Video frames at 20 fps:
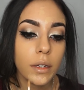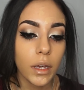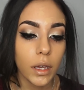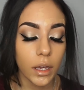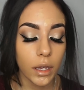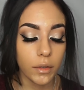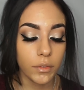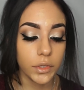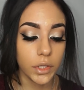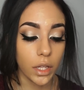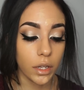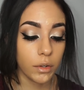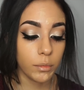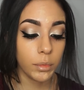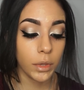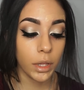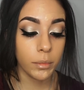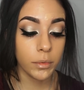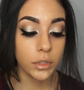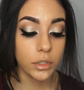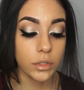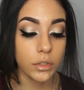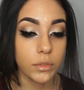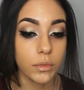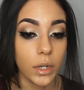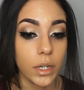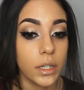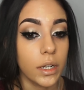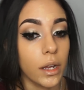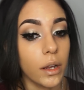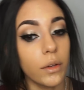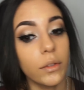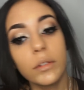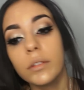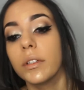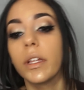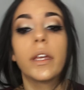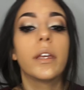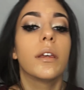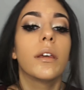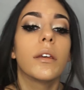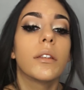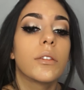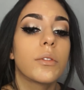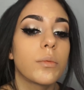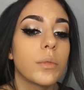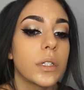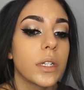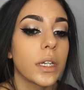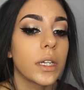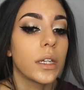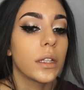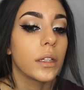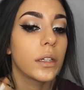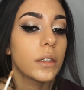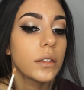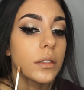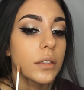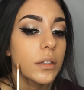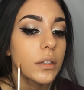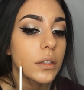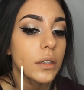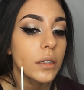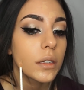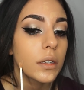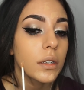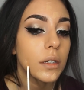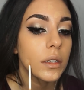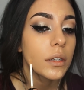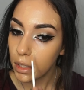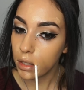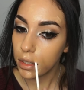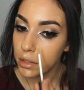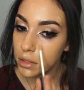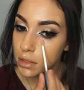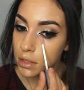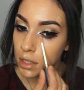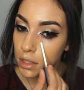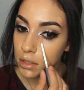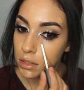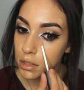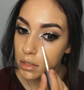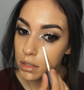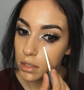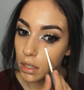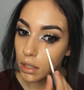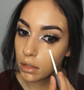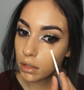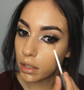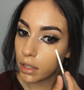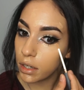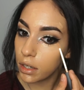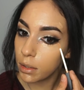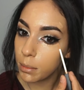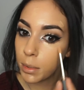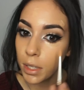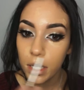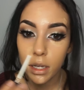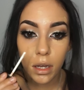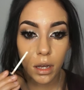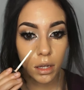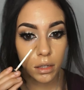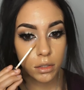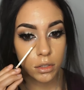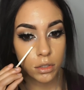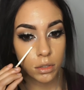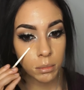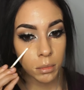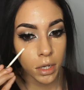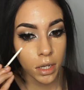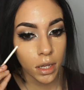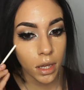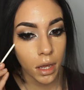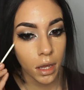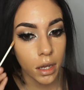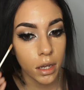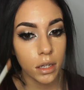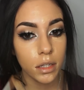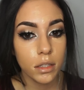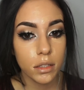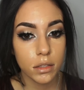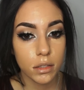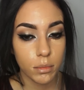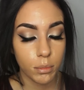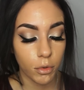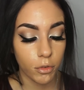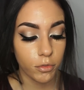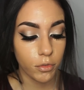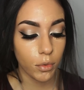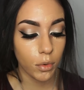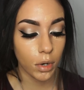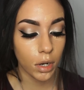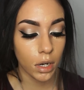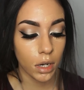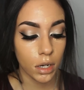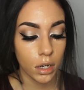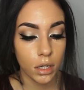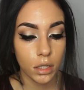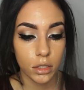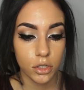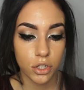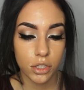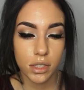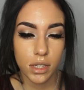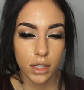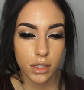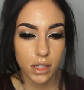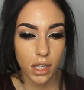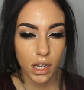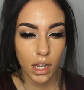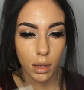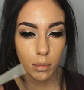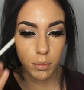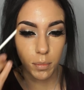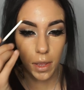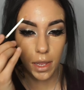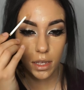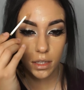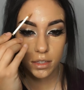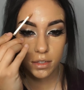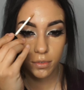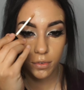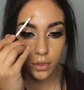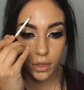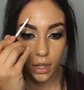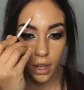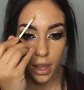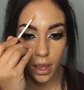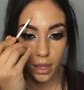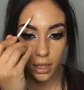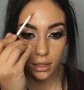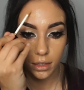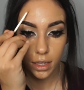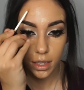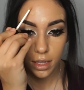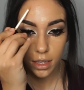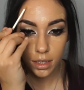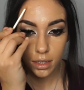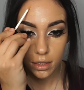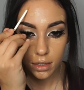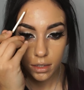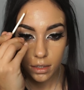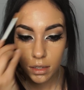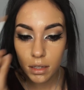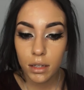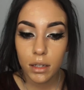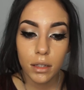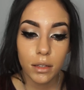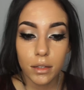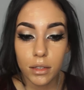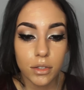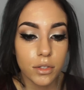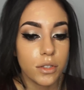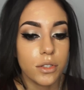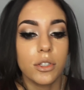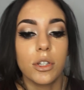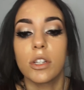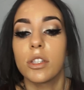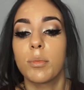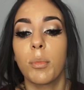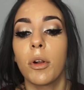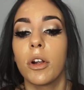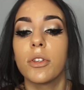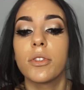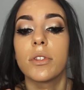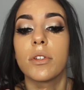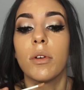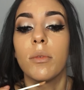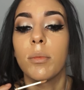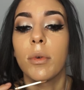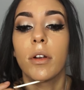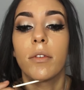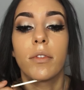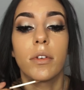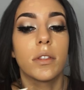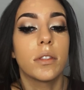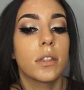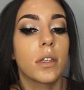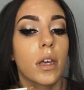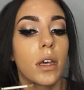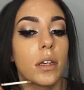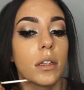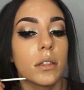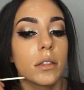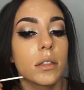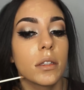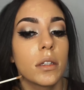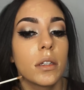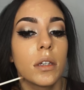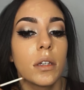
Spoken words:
I have a lot of blemishes right now, like it's ridiculous. I like to take just a little bit under my eyes before, just as like a base for the highlight. This is just personal preference, guys.